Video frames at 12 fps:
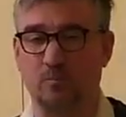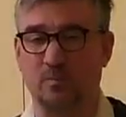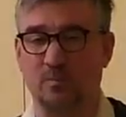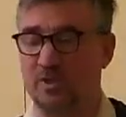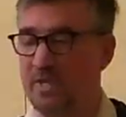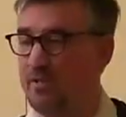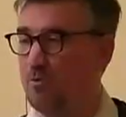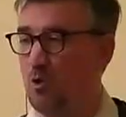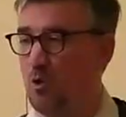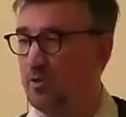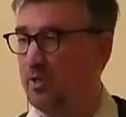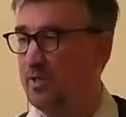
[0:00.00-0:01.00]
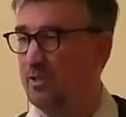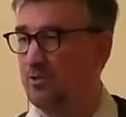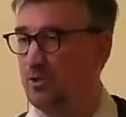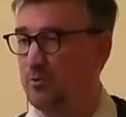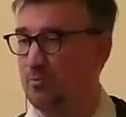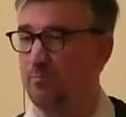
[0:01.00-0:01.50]
Stephen Hawking,
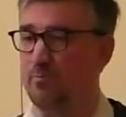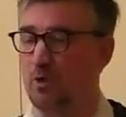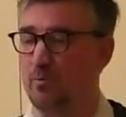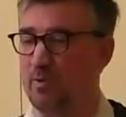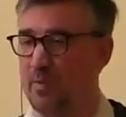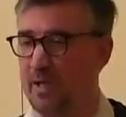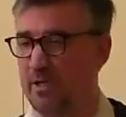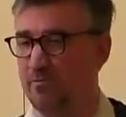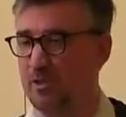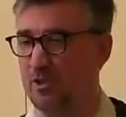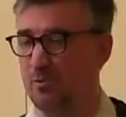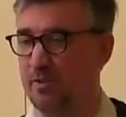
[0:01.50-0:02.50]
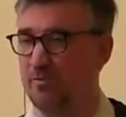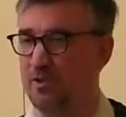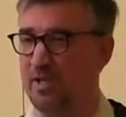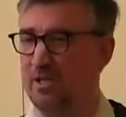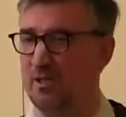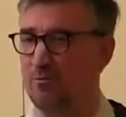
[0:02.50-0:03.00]
who probably many of us would have
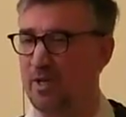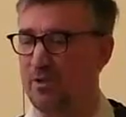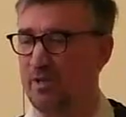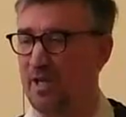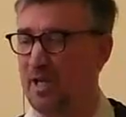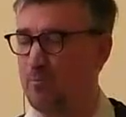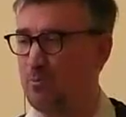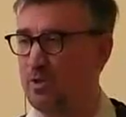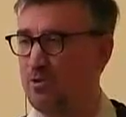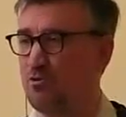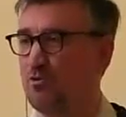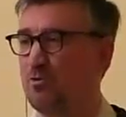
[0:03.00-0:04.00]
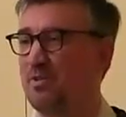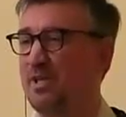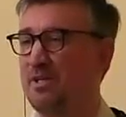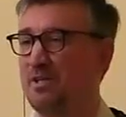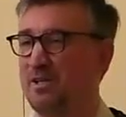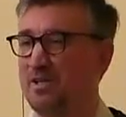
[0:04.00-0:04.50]
seen around Cambridge
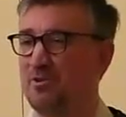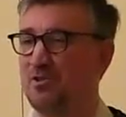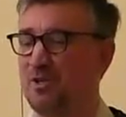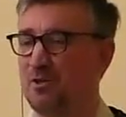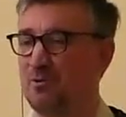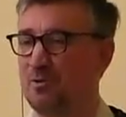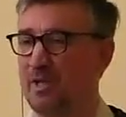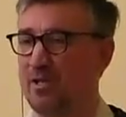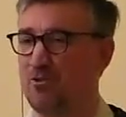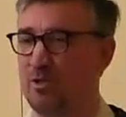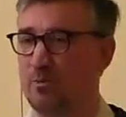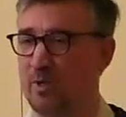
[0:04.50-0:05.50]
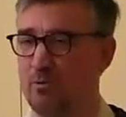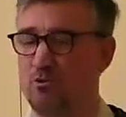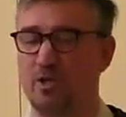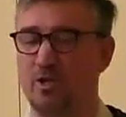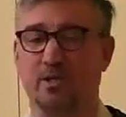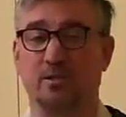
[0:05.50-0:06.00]
in his, you know, electric
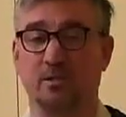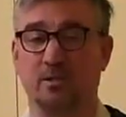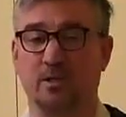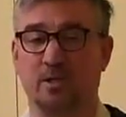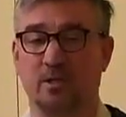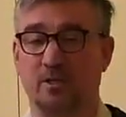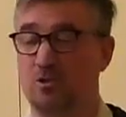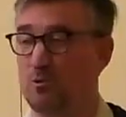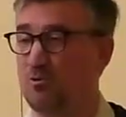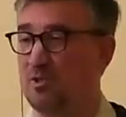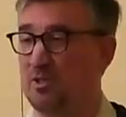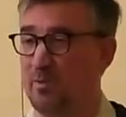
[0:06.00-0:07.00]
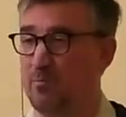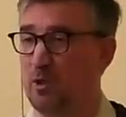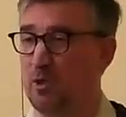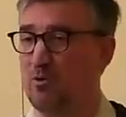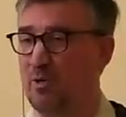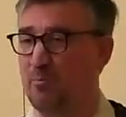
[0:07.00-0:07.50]
wheelchair, totally
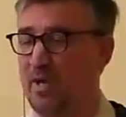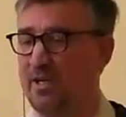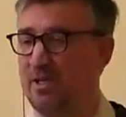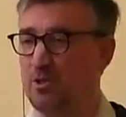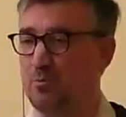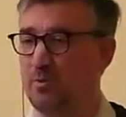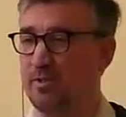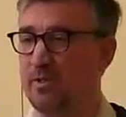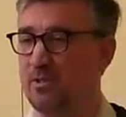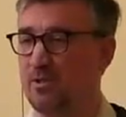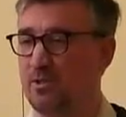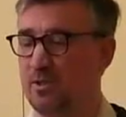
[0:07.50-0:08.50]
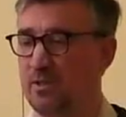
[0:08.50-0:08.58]
blew our minds with his,